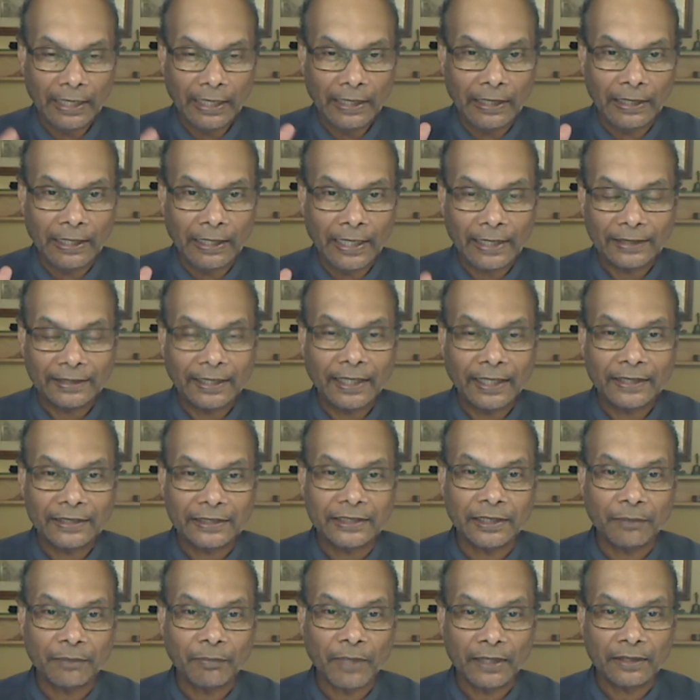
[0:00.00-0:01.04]
Let that
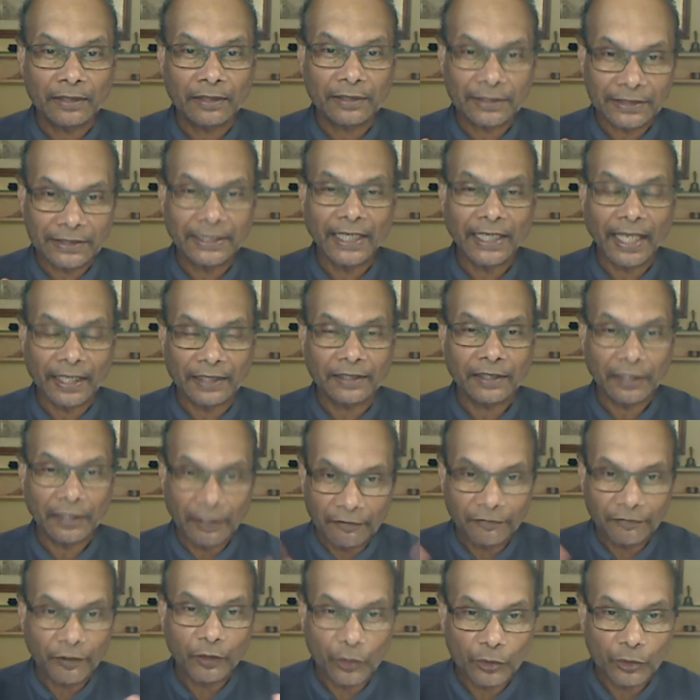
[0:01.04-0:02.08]
cement set if
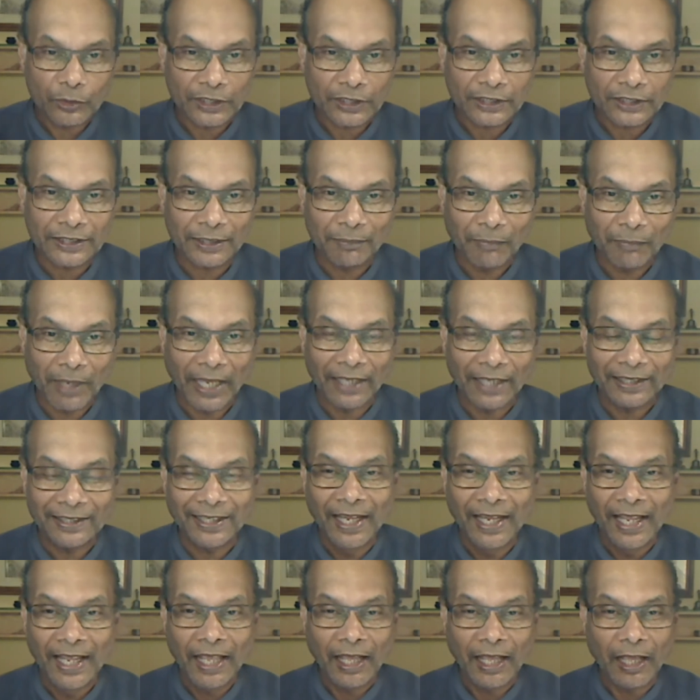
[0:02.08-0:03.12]
you're using cement.
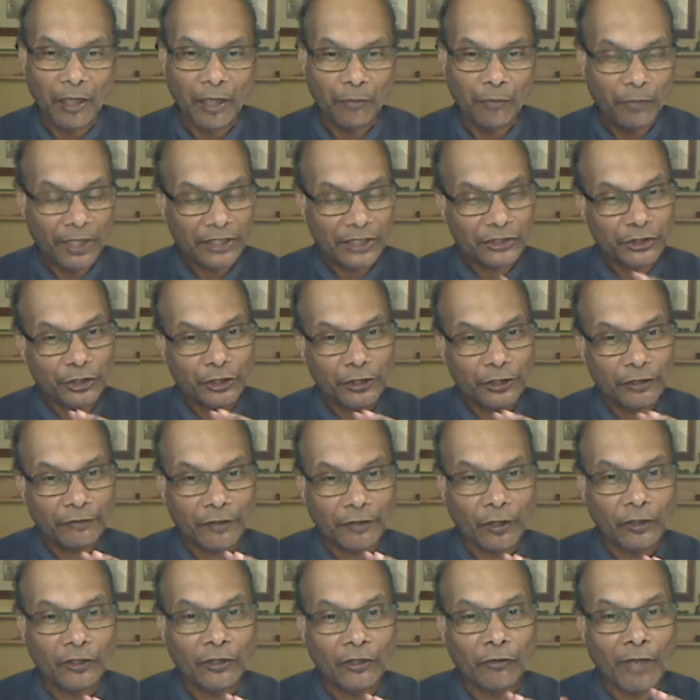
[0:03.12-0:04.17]
Make sure you've
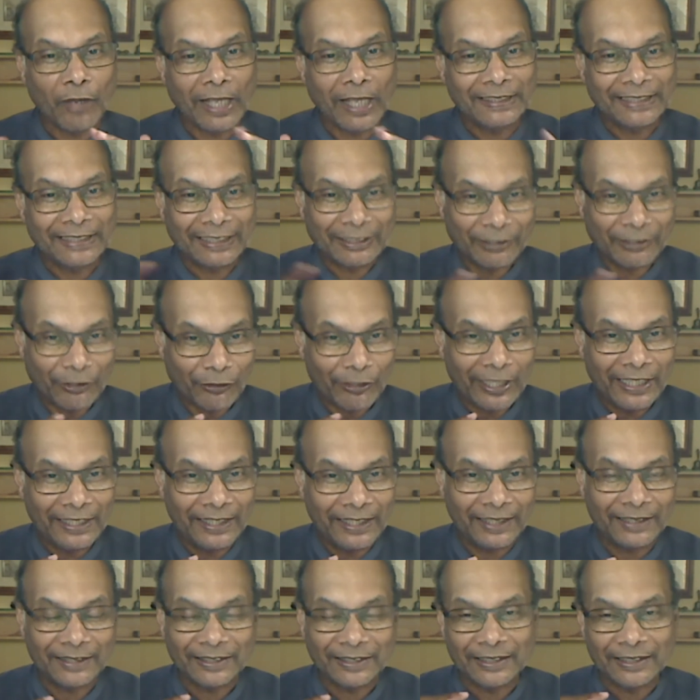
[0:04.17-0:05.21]
got the right
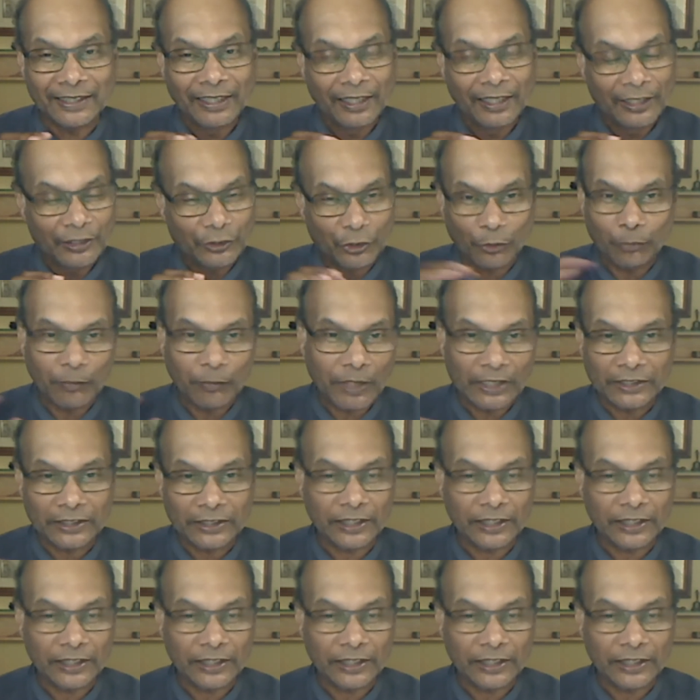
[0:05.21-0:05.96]
ingredients to mix it